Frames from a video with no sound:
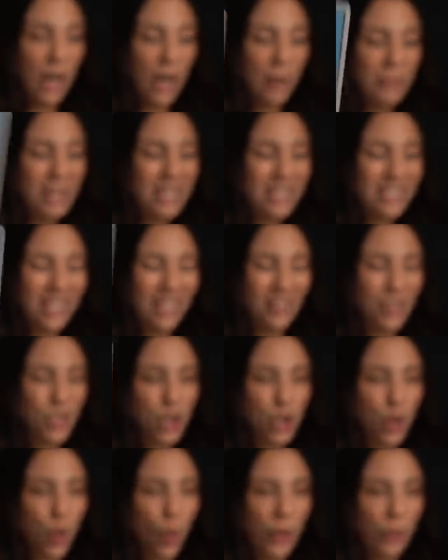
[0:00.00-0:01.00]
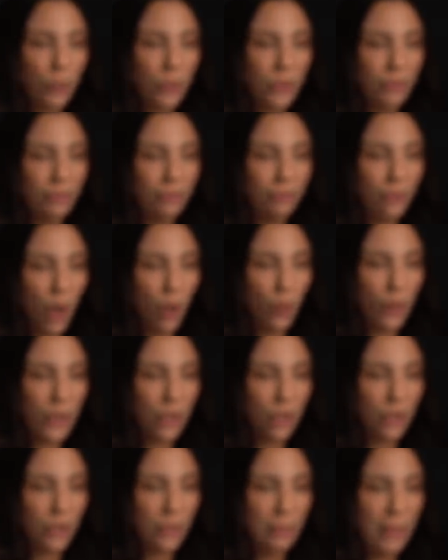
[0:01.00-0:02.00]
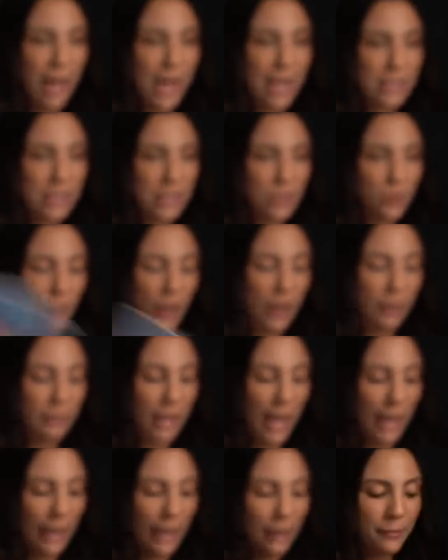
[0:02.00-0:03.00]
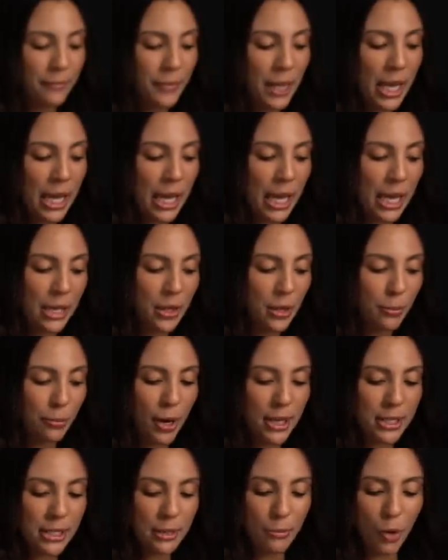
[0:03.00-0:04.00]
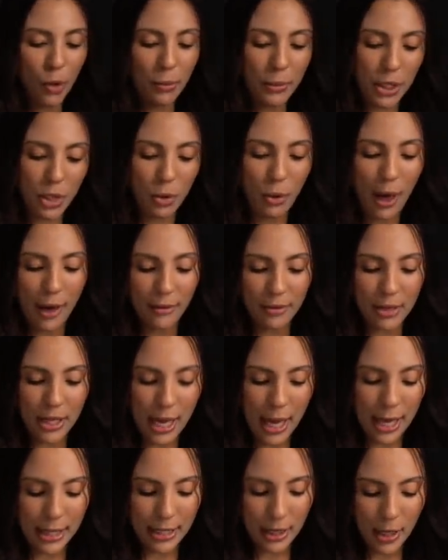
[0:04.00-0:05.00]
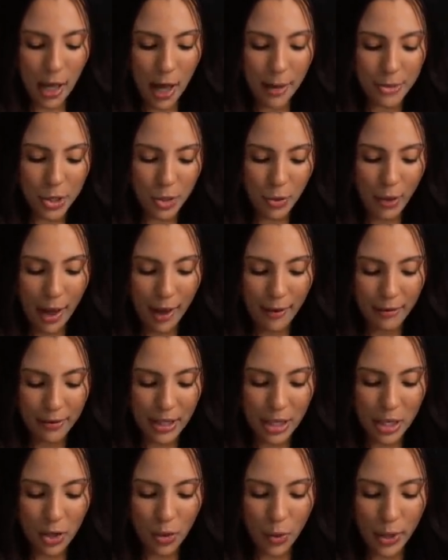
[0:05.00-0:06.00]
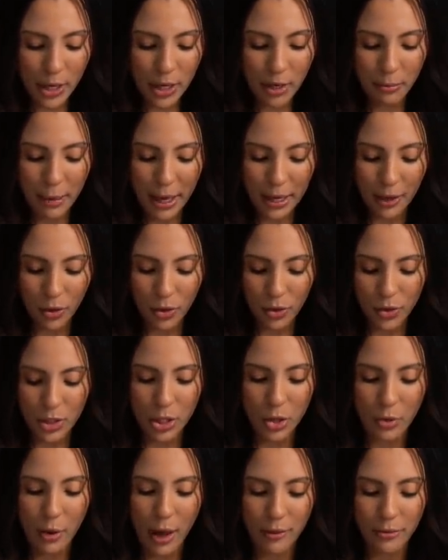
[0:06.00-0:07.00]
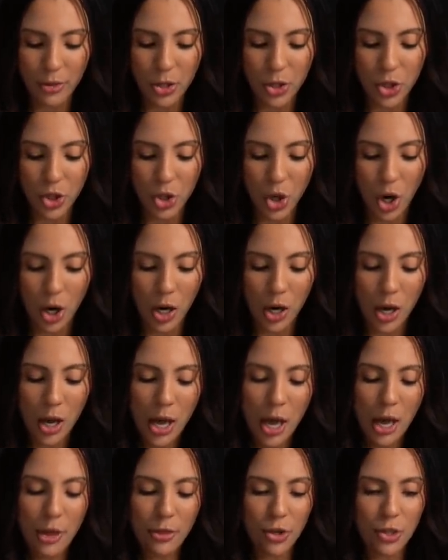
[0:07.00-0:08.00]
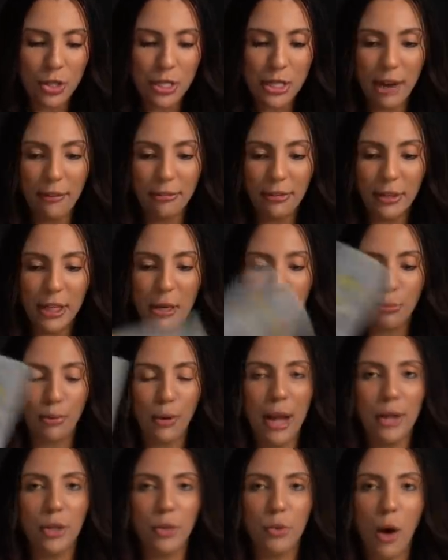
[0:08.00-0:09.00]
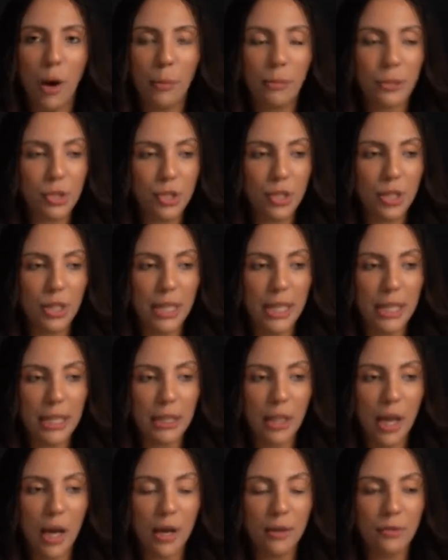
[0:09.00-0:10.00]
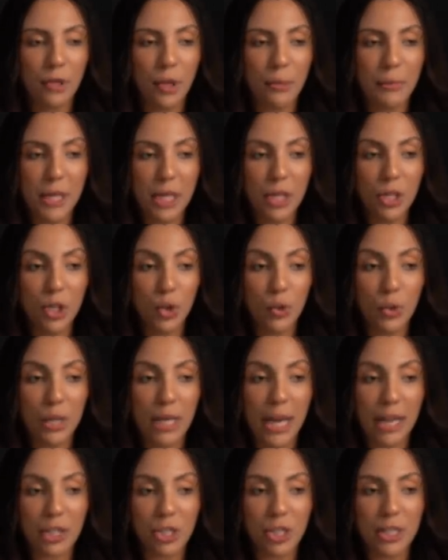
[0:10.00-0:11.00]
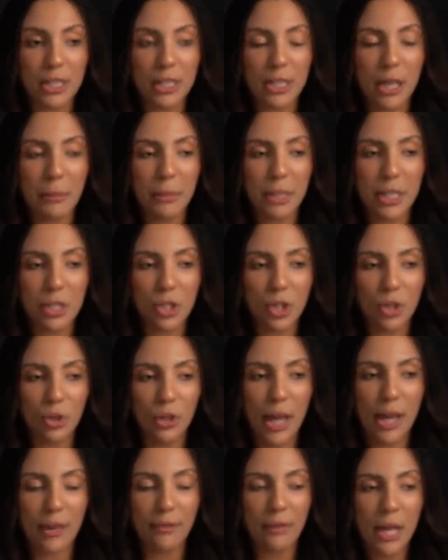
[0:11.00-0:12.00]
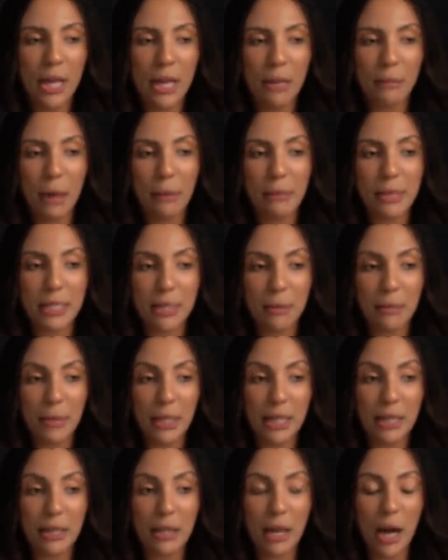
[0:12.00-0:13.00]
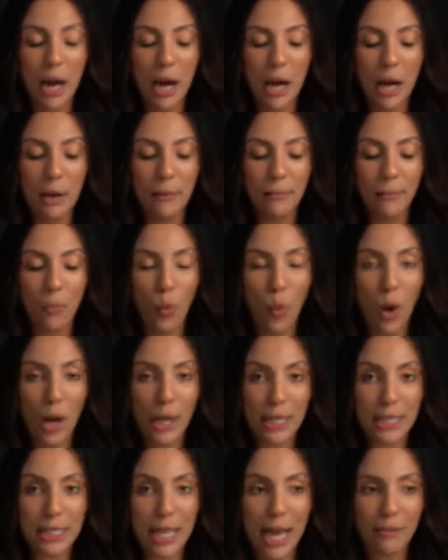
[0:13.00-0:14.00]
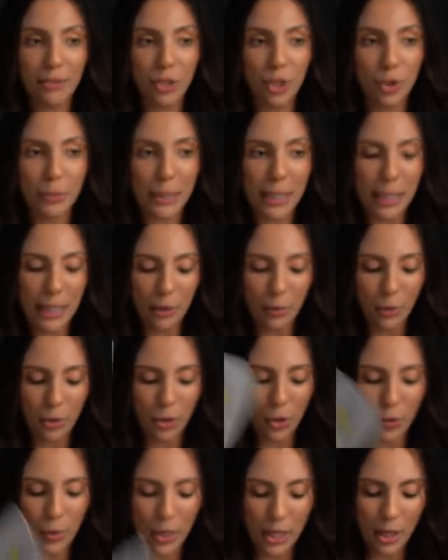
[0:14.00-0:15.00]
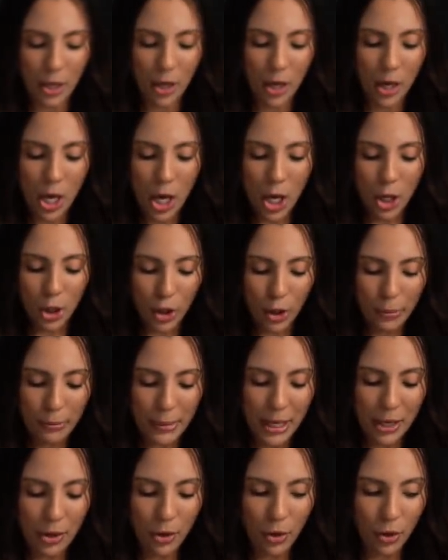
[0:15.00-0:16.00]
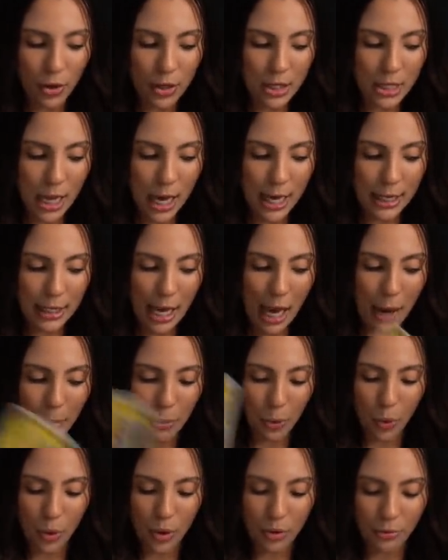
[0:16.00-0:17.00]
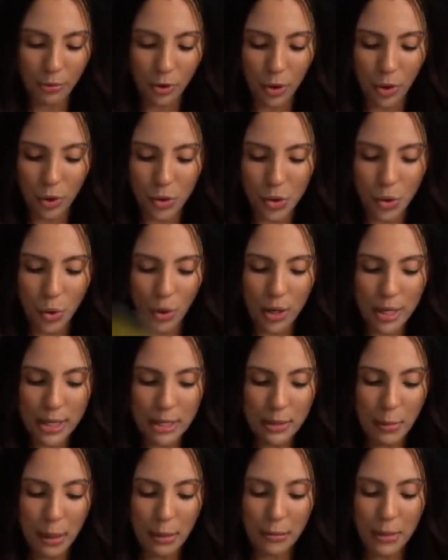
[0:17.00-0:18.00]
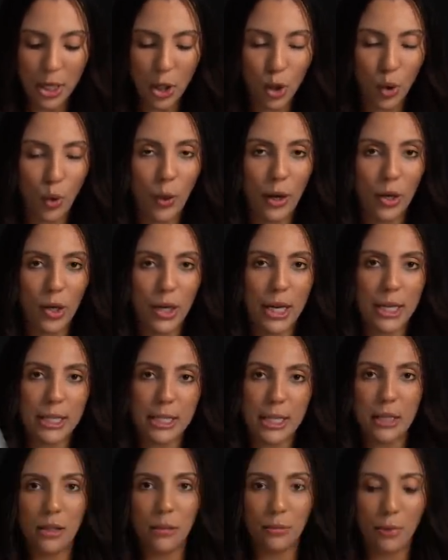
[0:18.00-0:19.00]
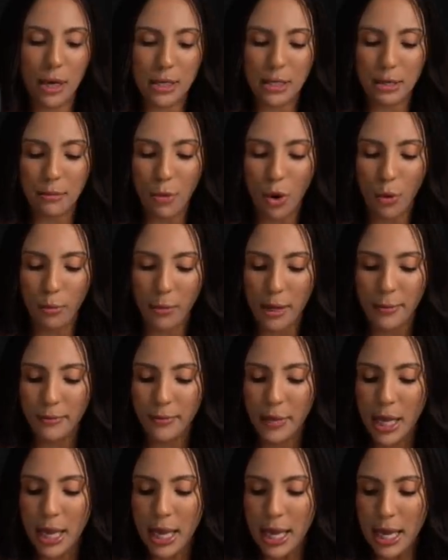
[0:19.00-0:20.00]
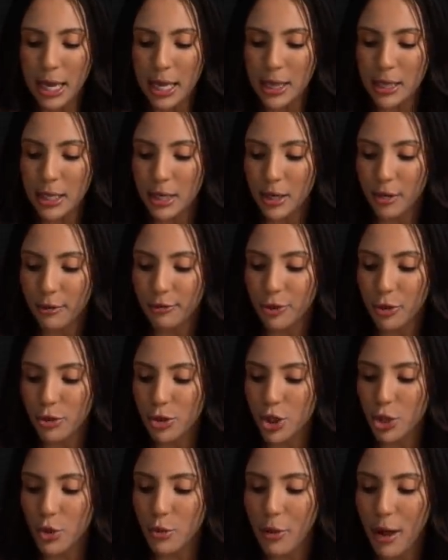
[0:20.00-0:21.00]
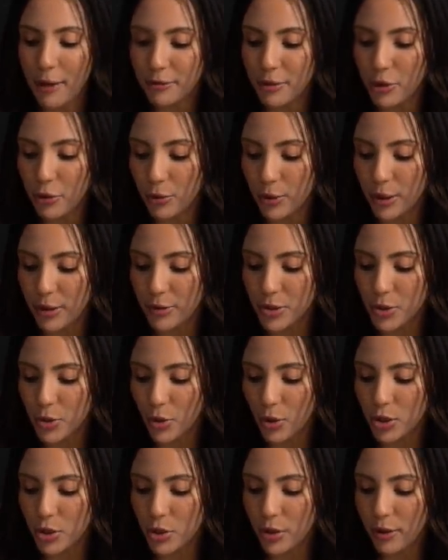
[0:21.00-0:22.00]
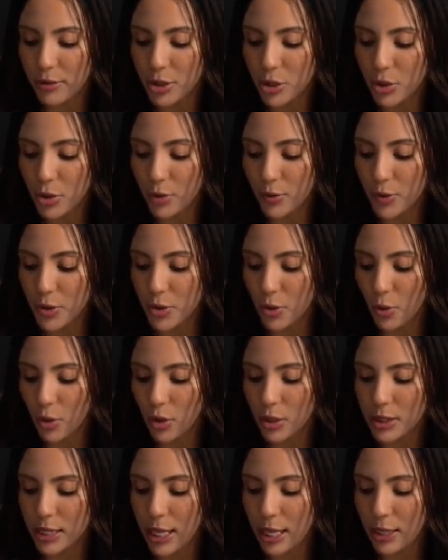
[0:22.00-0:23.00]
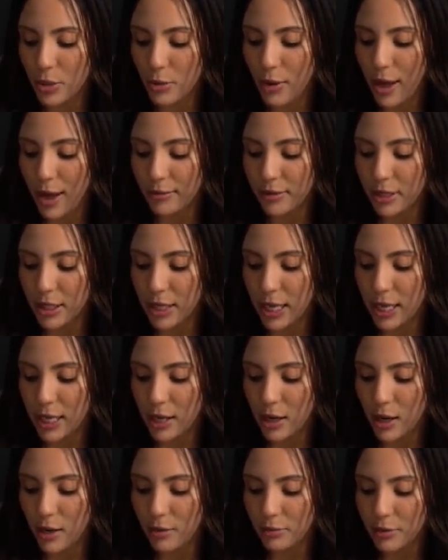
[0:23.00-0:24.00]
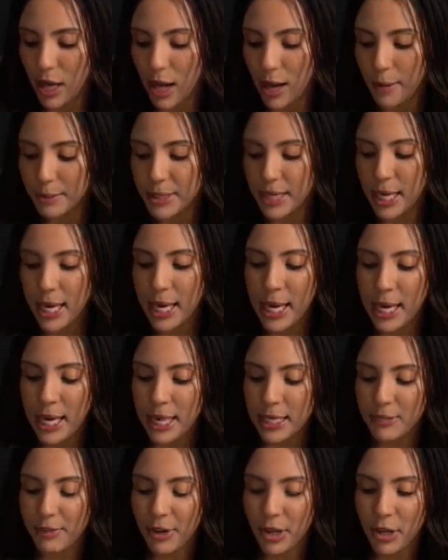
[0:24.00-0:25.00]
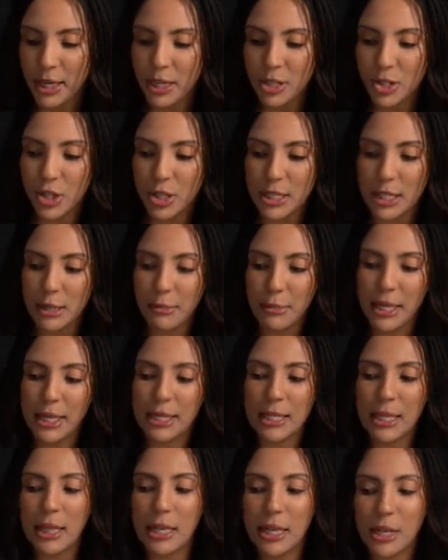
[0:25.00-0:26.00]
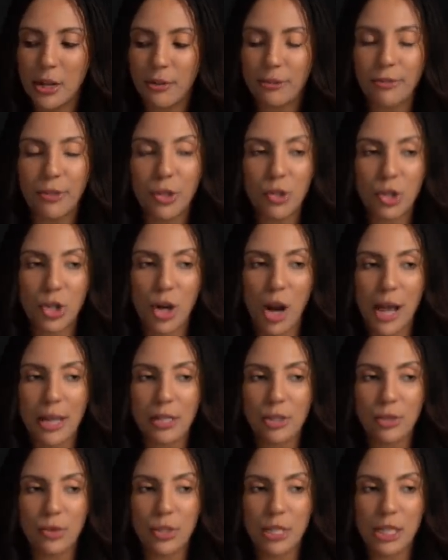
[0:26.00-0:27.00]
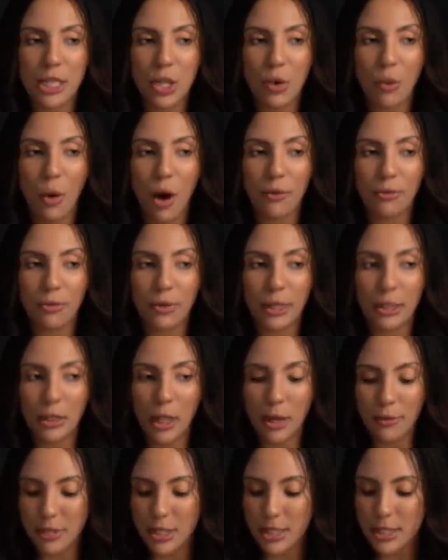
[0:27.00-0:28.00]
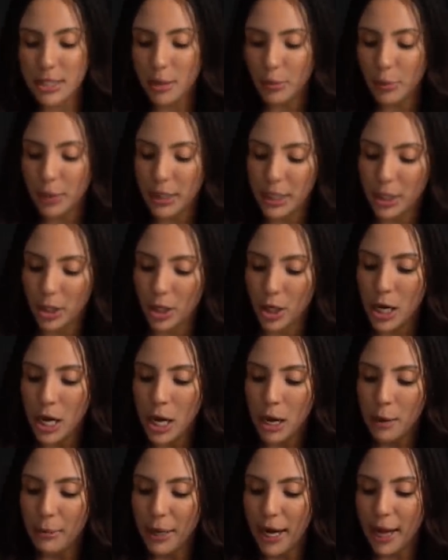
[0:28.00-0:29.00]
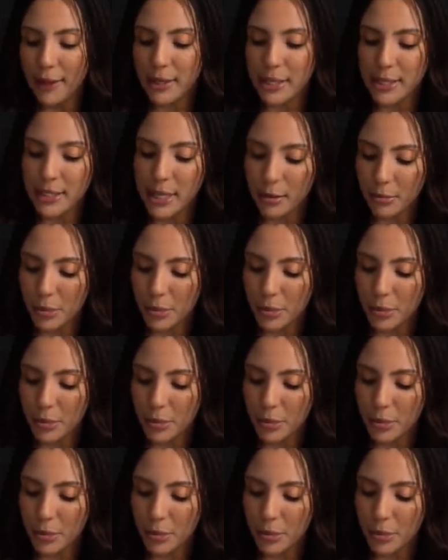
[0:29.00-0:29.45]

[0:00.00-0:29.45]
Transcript: instead of just going with the flow here in the past is what I'm getting. In the present moment, you have the Ace of Cups, you have the Queen of Pentacles, and you have the Star. There's definitely a brand new opportunity in love. Could be a new connection that's coming into your life. Maybe somebody wanting to have a new beginning with you here. Could be an Earth sign, Capricorn, Virgo, Taurus, maybe an Aquarius in the present moment. In the near future, you have the Three of Swords, you have the Two of Swords, and you have the King of Cups. It's very interesting because in the near future, I do see you offering love to someone here, but at the same